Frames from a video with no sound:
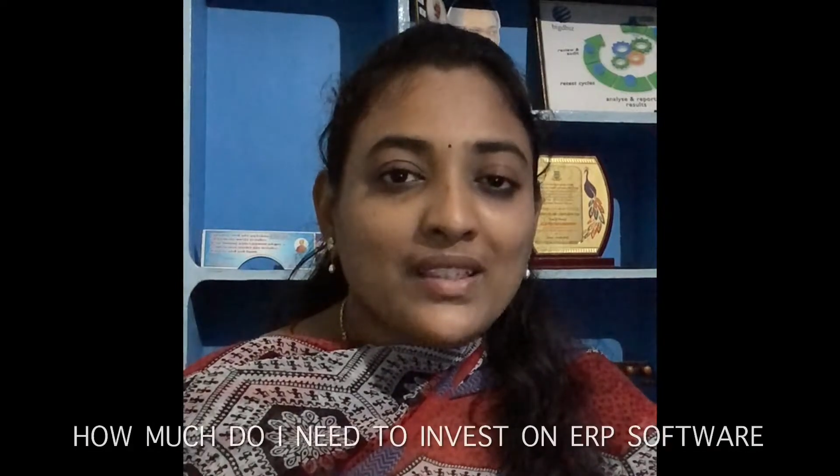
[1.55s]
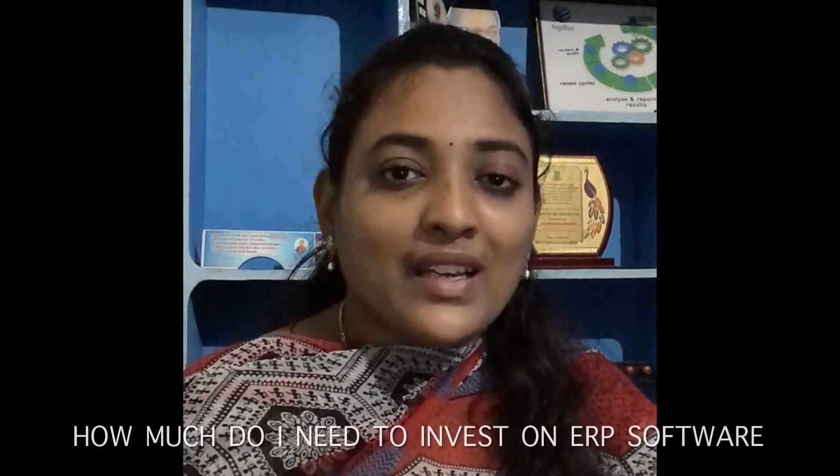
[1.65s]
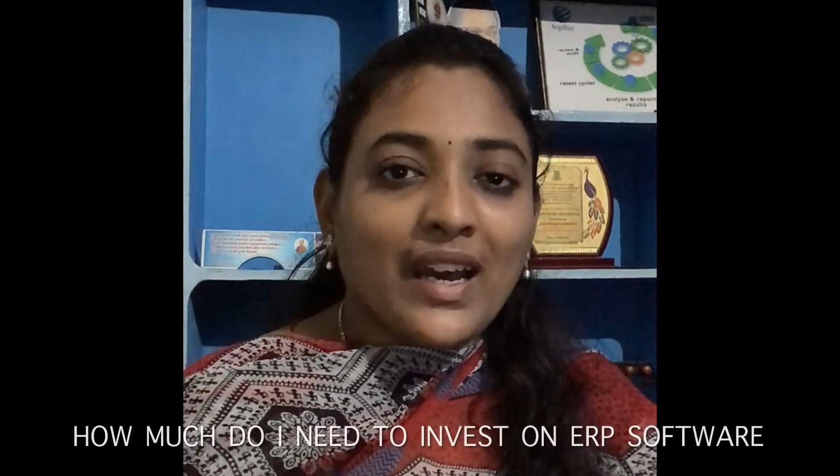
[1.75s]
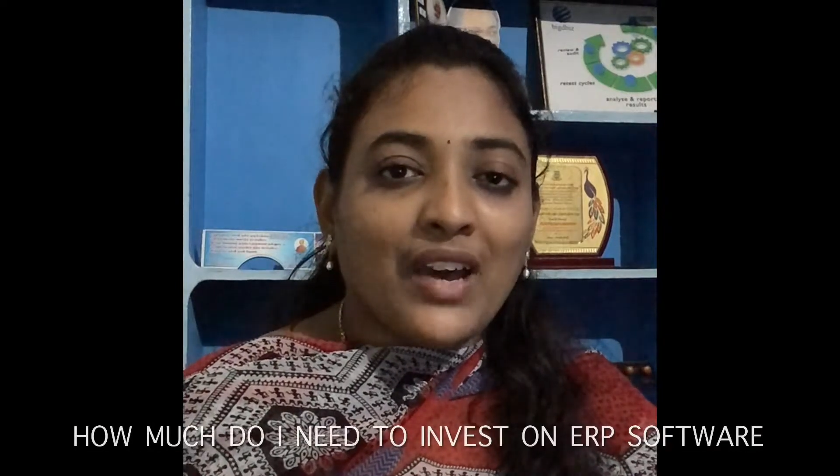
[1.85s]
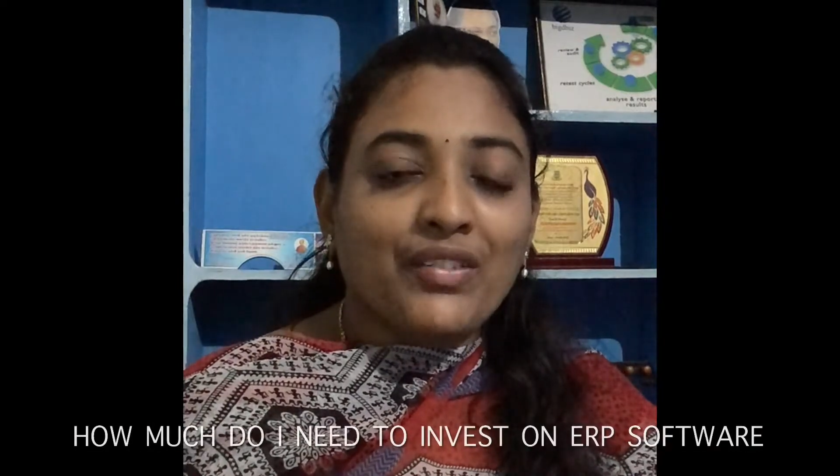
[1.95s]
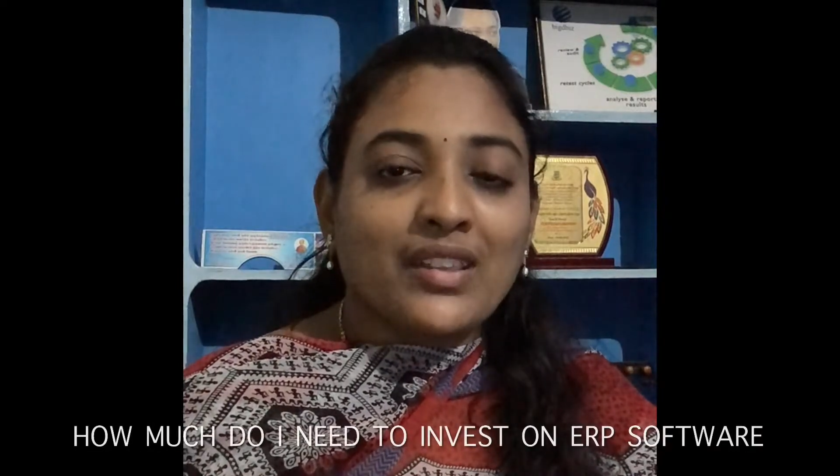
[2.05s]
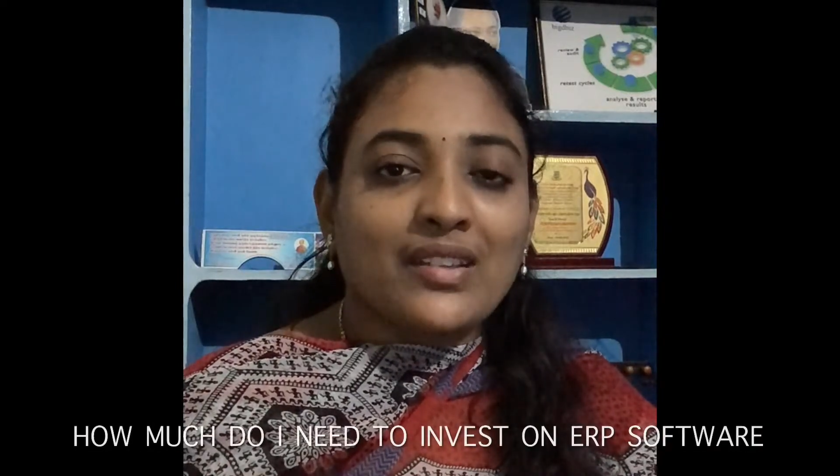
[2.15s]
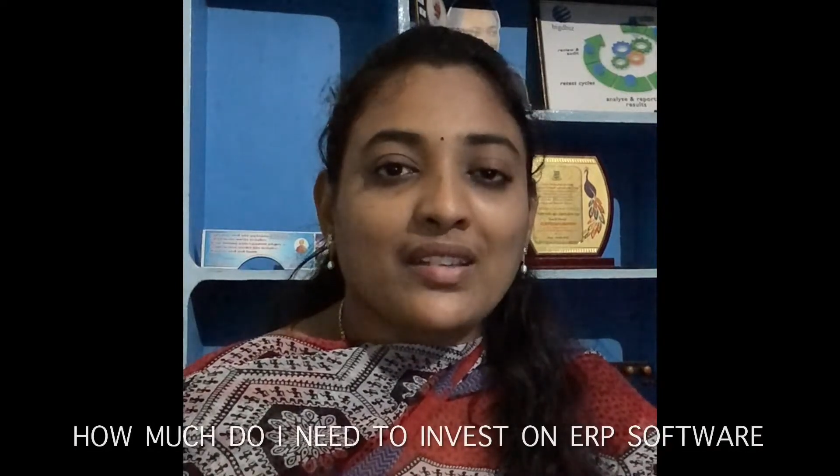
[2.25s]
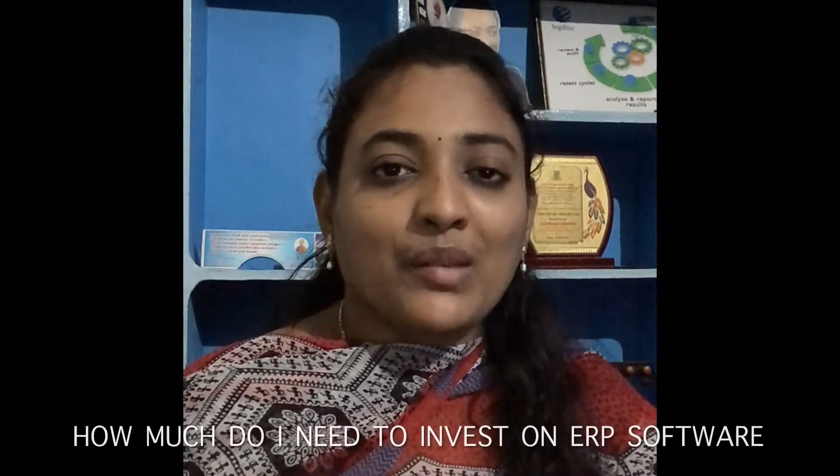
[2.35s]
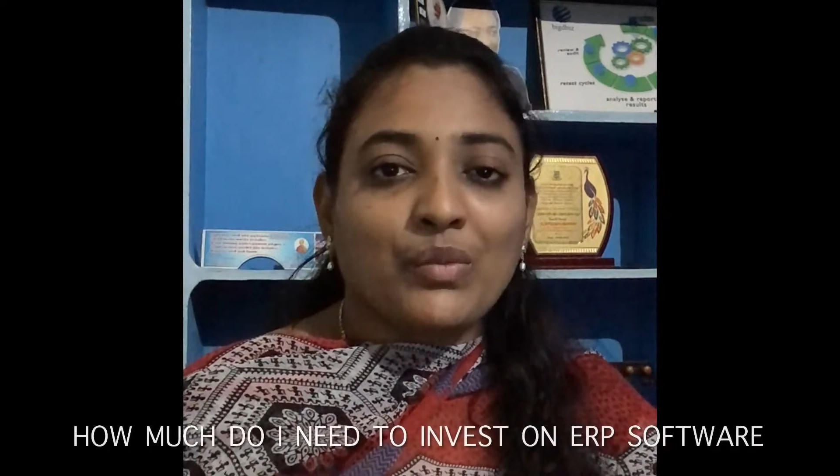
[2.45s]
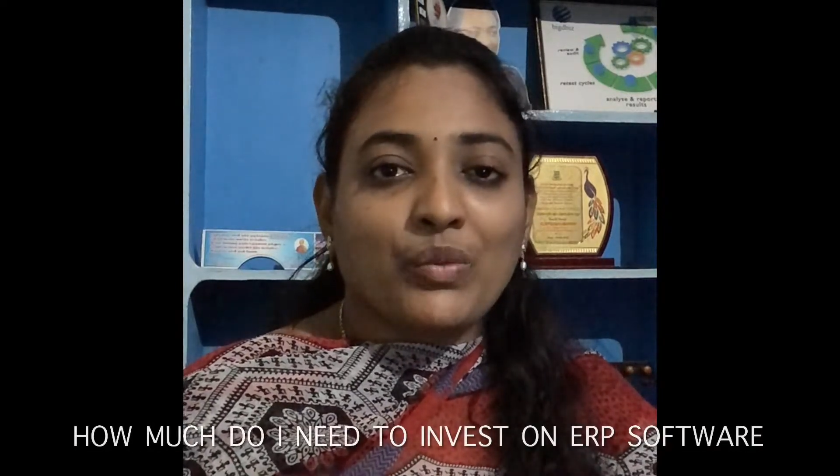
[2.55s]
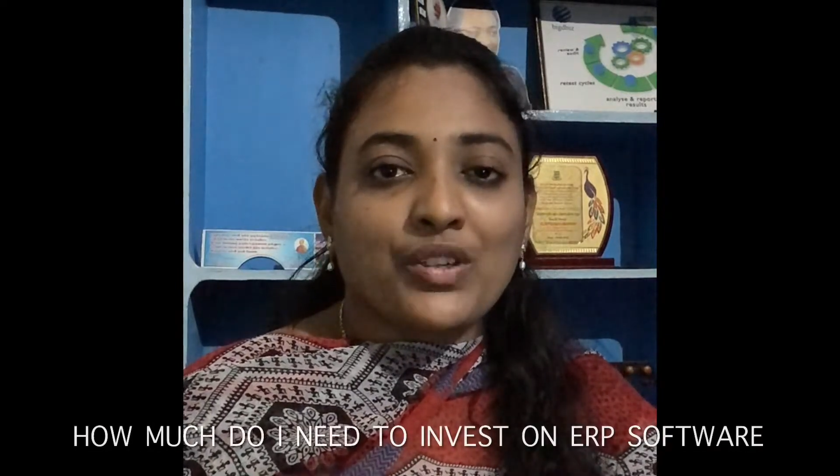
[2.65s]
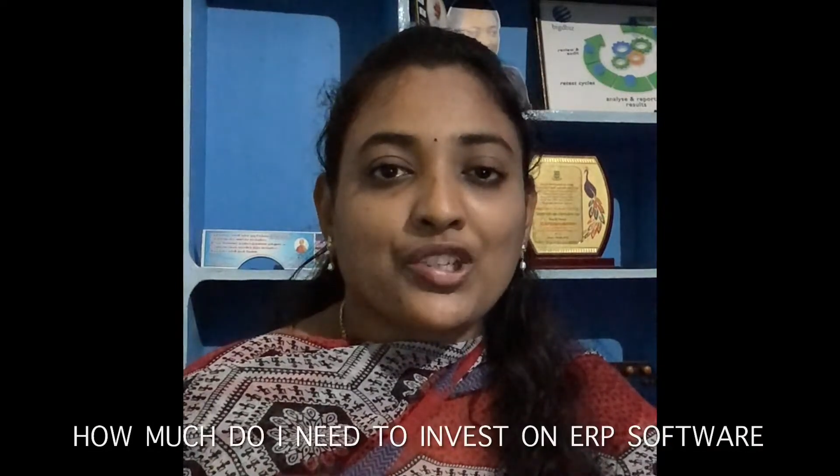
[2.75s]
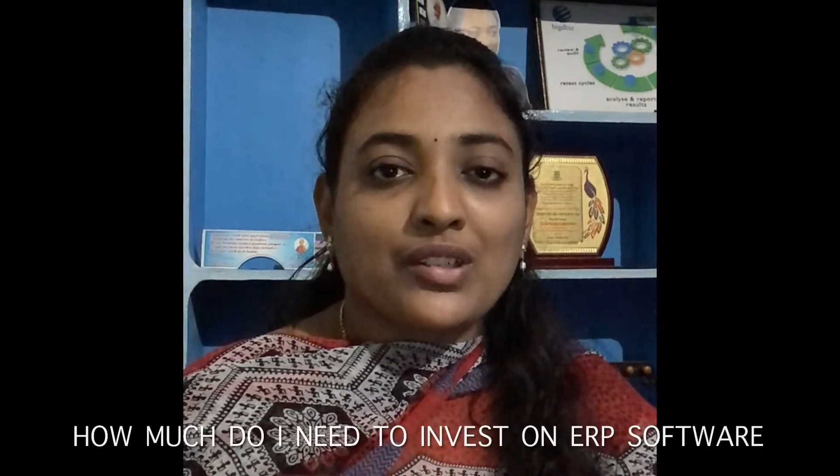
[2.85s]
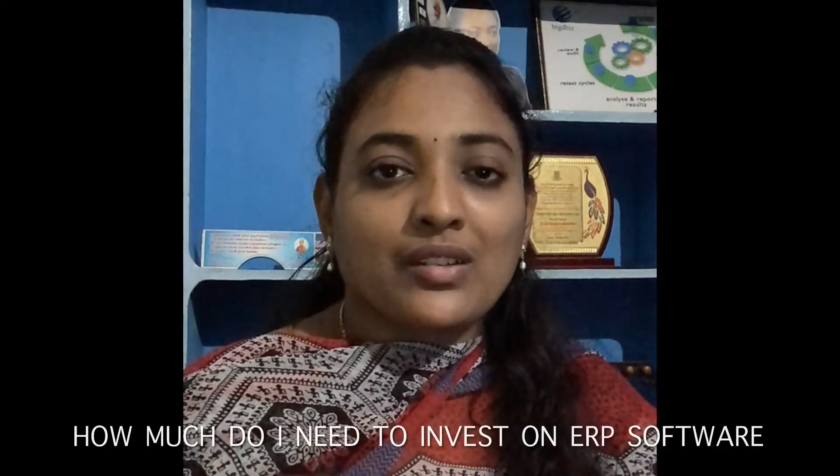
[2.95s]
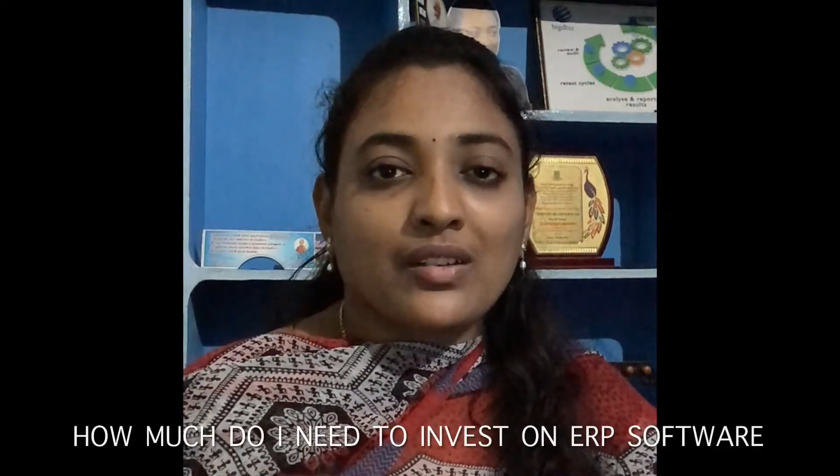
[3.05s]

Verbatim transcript: are having the same question.